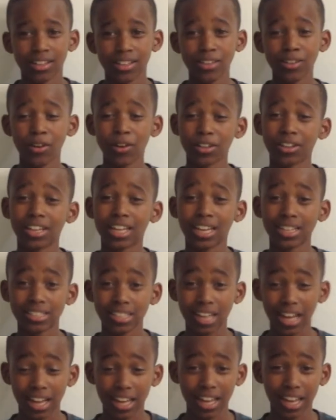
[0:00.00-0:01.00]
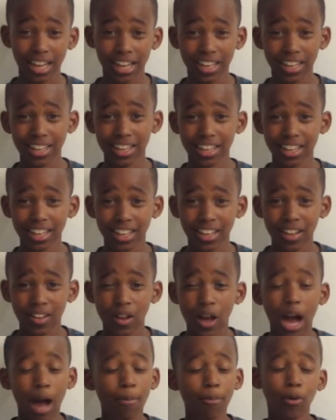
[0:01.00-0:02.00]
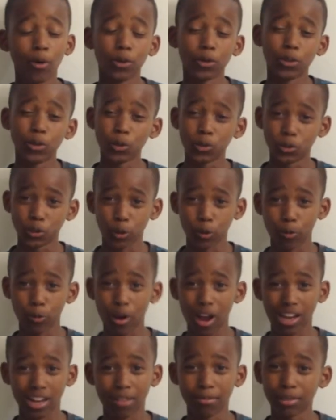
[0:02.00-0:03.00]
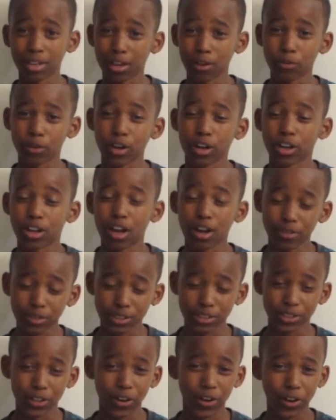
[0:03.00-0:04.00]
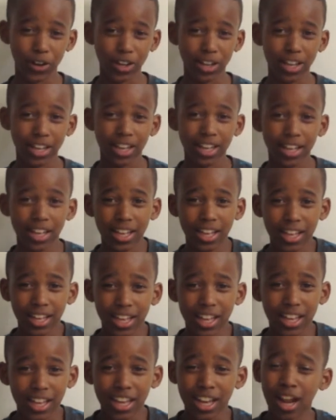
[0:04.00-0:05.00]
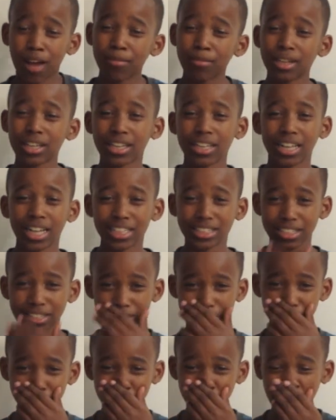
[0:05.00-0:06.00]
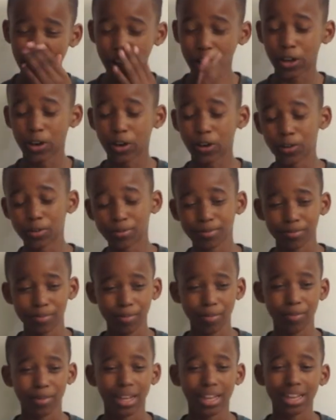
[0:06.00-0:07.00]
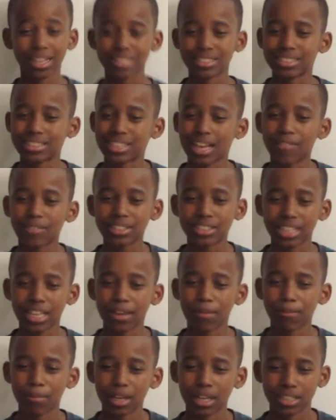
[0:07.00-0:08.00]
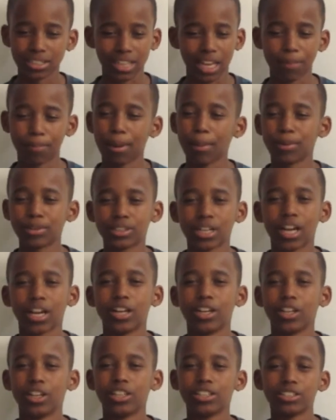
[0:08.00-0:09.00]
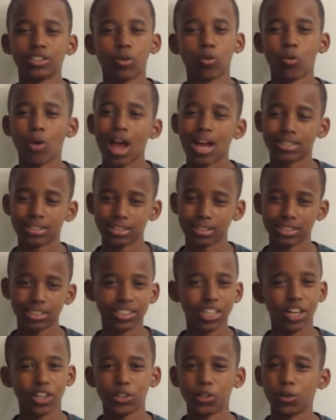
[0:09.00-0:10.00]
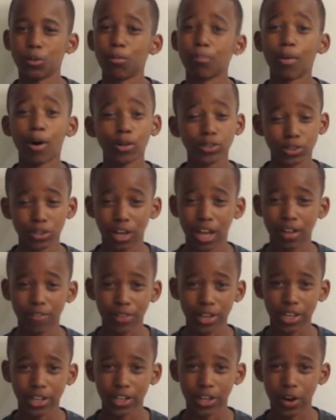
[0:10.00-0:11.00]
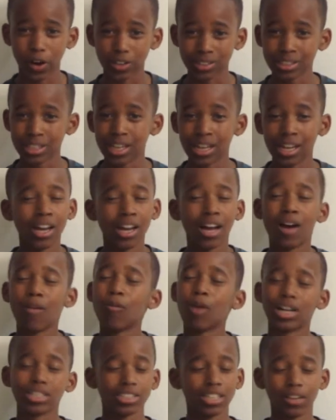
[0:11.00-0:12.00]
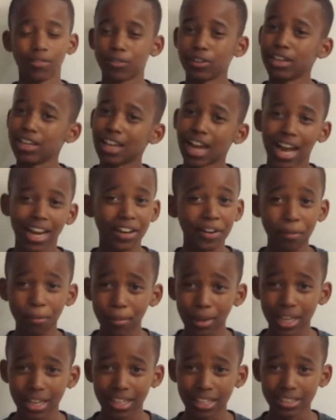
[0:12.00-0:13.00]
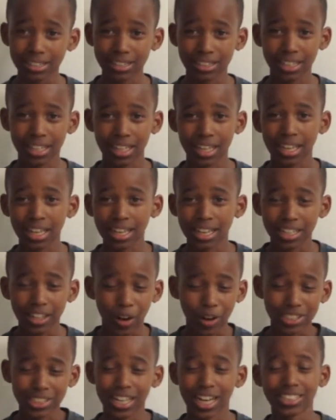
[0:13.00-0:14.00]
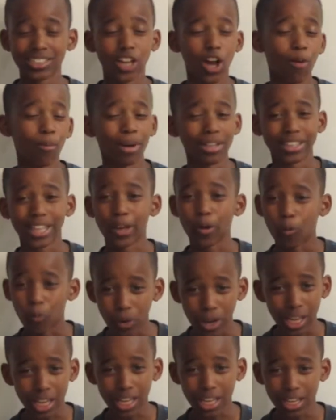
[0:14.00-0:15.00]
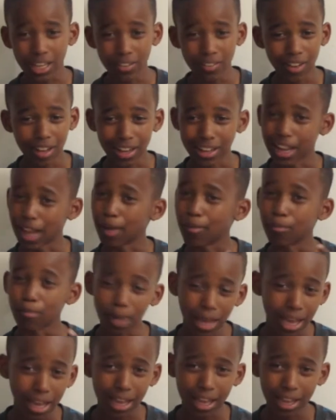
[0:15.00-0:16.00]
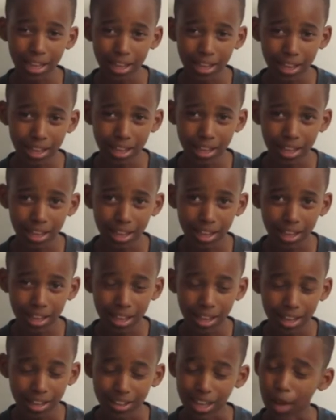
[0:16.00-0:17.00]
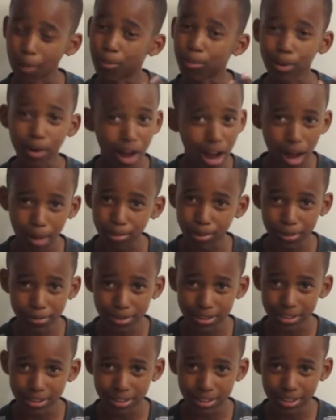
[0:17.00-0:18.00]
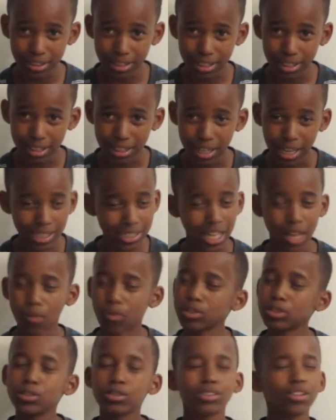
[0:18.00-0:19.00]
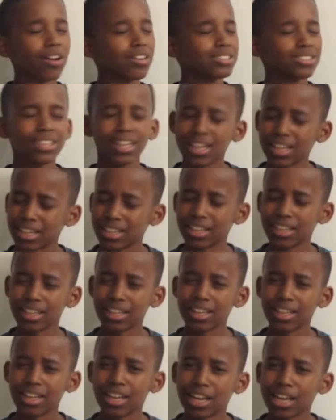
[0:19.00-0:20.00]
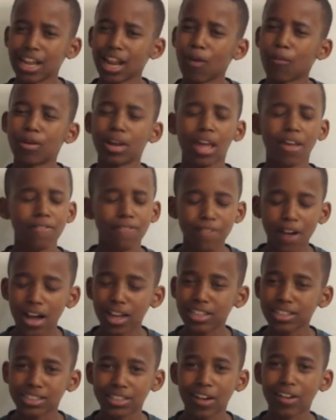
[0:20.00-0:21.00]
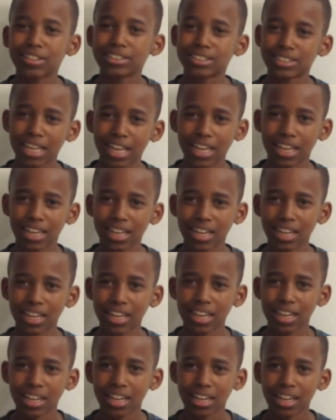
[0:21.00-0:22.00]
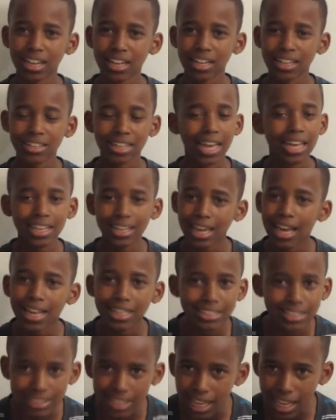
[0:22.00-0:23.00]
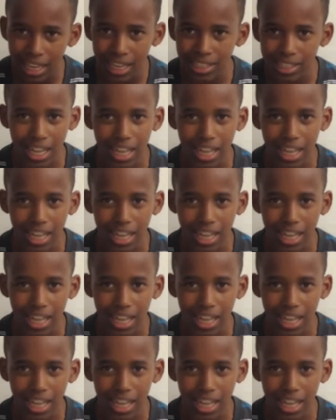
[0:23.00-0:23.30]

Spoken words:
You know the things I hate? I'm on YouTube, right? I'm looking for a cover song. And I'm looking at this video, and it's 17 minutes. Like, people try to, just the rappers, try to do the most on their videos. I'm watching it for 90 minutes. They always gotta talk about they weed, they man, they problems. It's like, when'd you start singing? And then when they finally start singing, they can't sing.